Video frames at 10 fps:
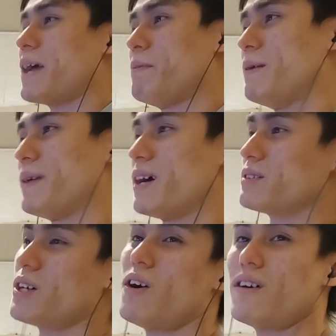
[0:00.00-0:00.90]
PPL
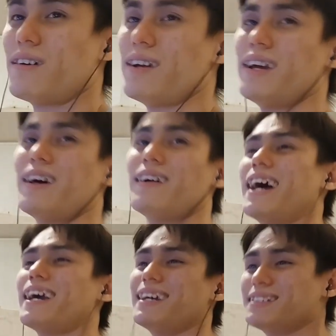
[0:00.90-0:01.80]
song. Yeah,
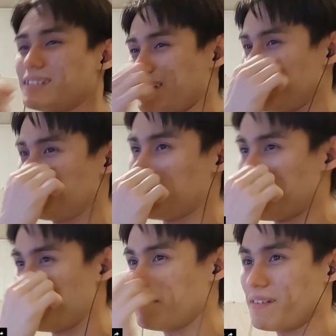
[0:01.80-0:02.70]
like, it's
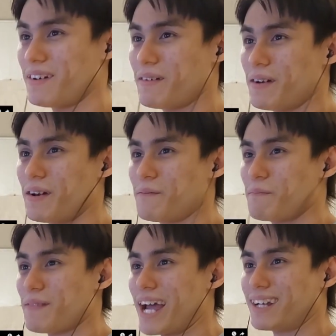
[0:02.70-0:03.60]
been,
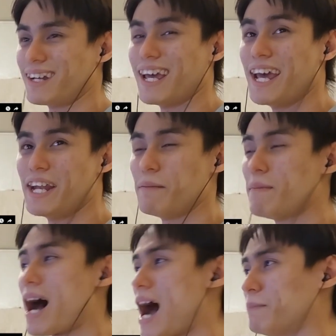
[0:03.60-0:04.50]
like, hidden
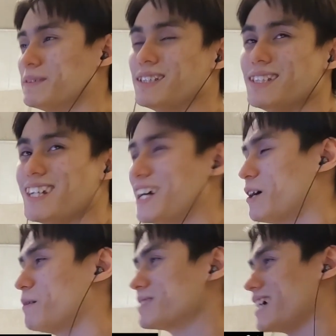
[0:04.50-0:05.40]
bops, you
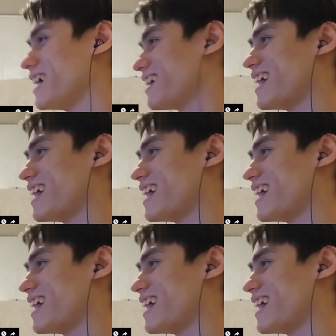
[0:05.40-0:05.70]
know what I'm saying?